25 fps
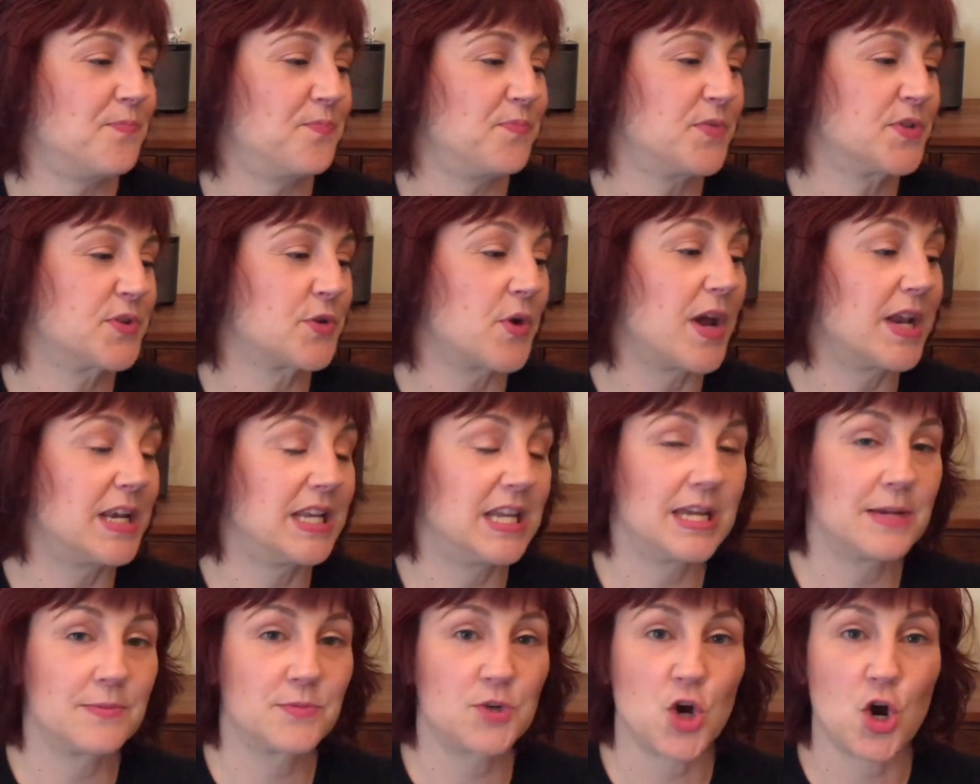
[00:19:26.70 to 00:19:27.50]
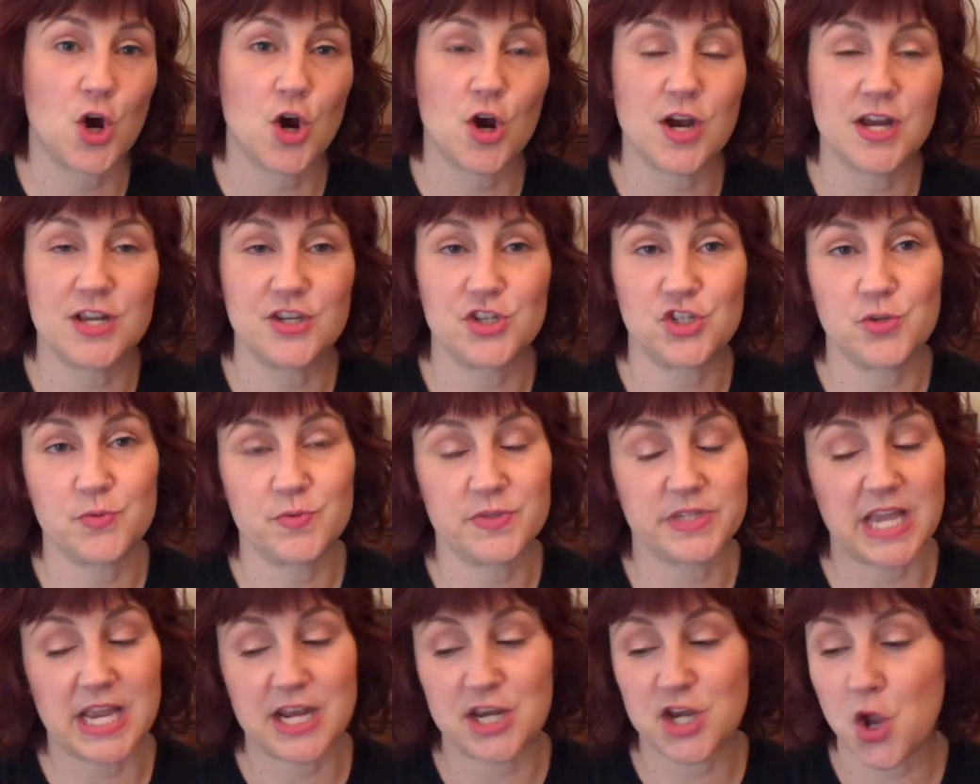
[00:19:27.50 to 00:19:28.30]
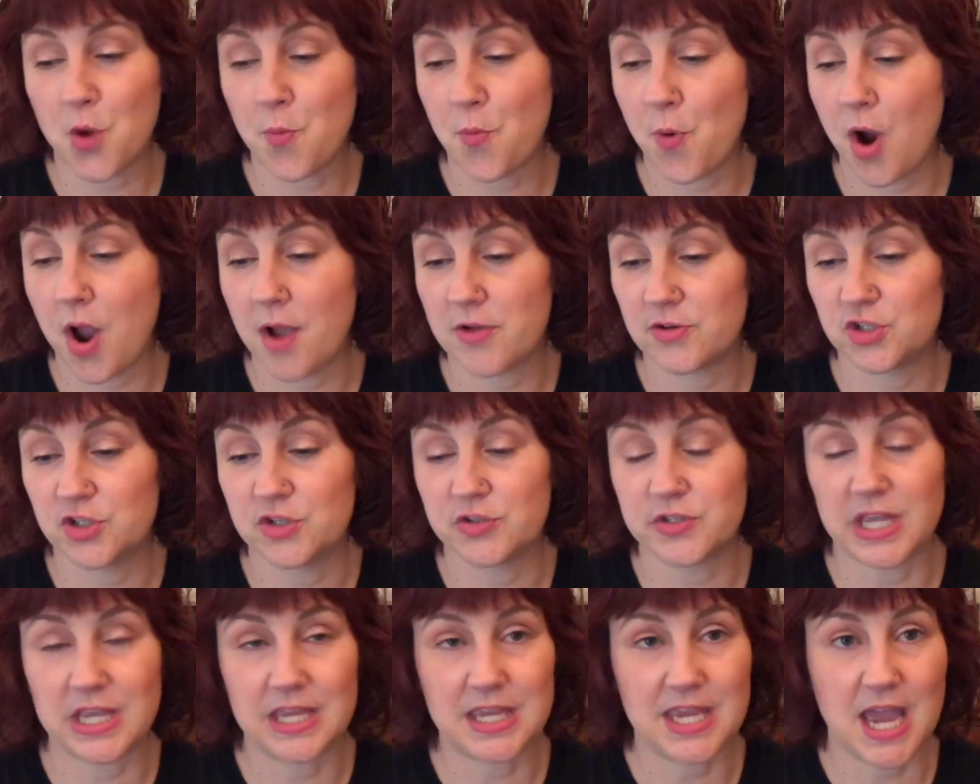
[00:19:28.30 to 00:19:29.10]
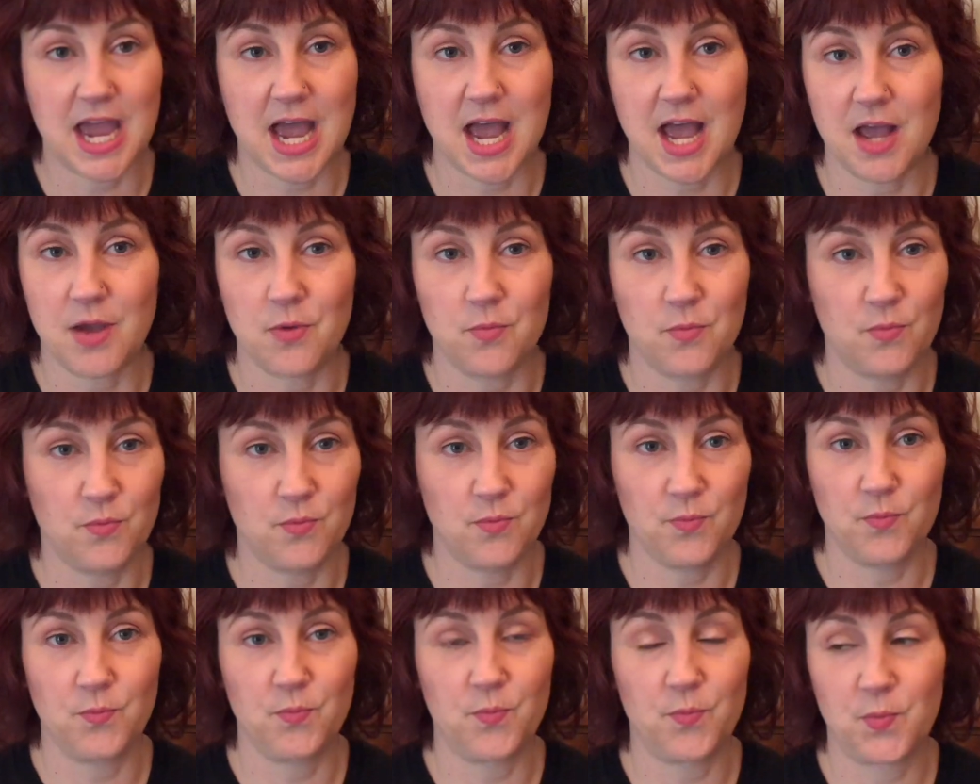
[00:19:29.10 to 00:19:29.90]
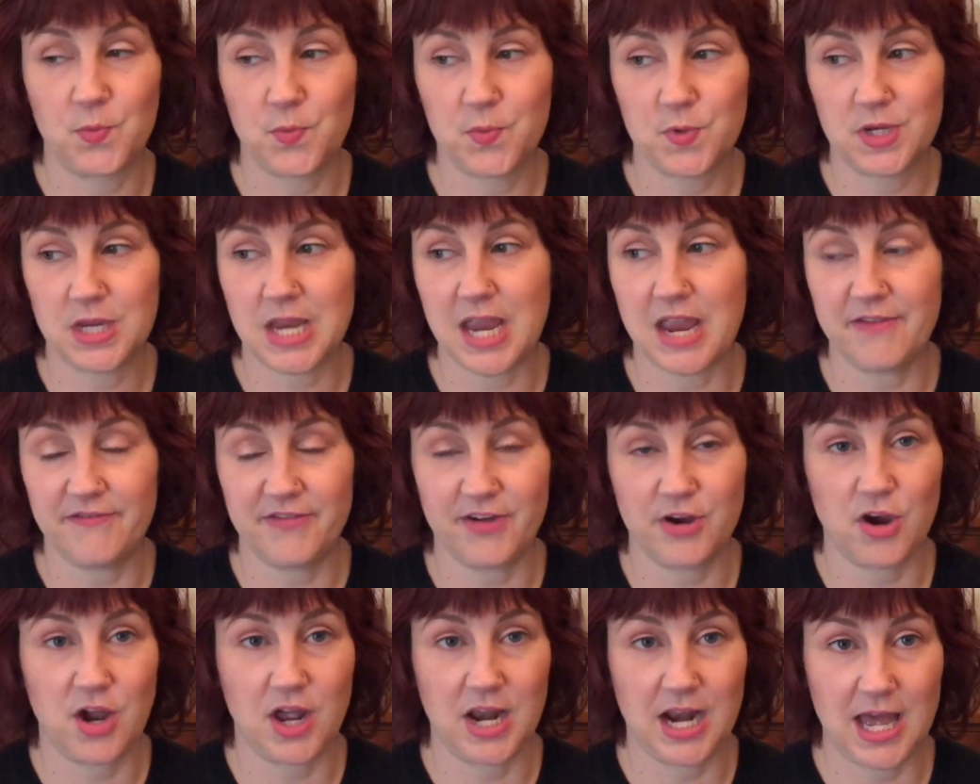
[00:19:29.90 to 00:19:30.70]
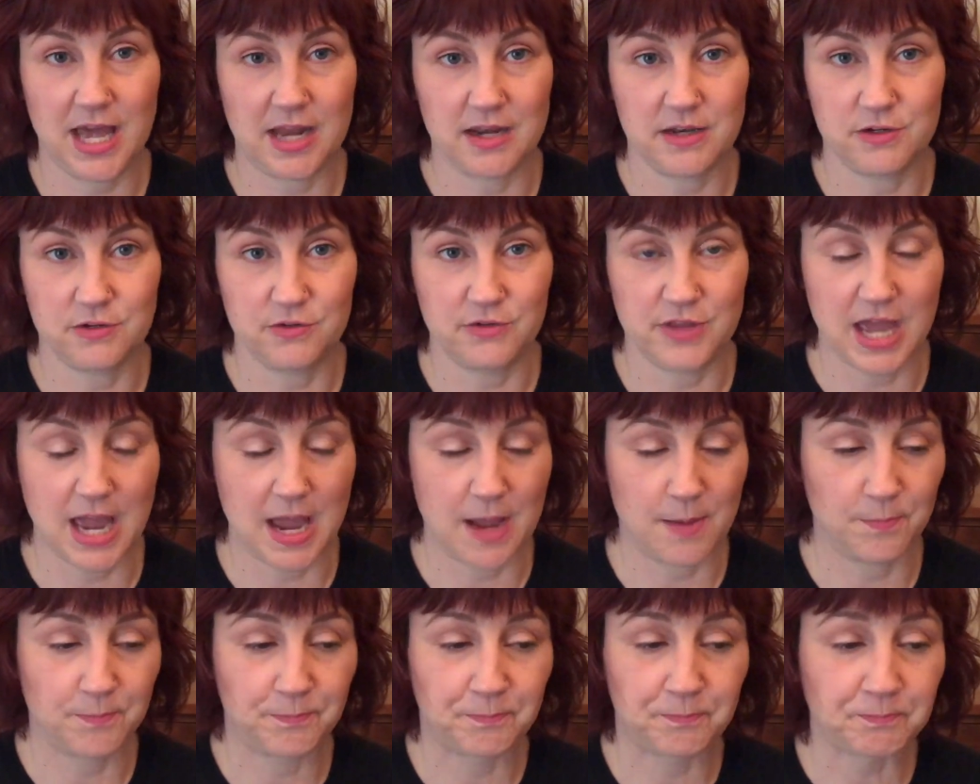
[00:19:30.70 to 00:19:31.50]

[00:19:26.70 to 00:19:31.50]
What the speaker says: So I DM'd her, and she was like, no problem. She's like, yeah, can't figure out how to do that.